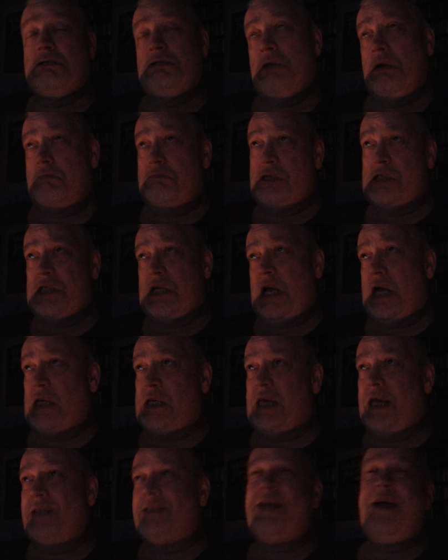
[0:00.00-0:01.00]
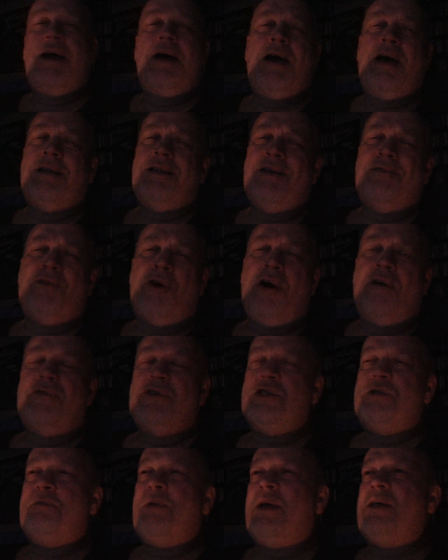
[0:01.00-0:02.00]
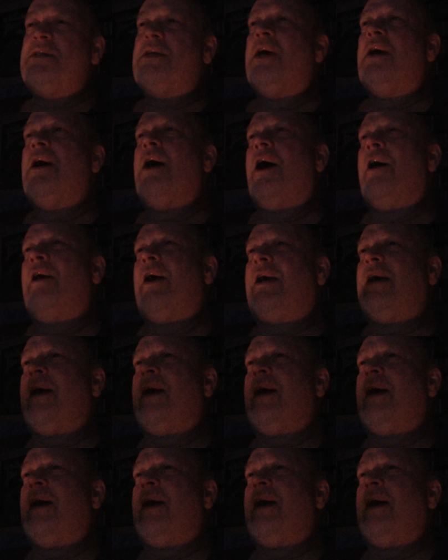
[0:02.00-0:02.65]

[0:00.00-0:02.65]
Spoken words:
Case. I love Office Space. All right,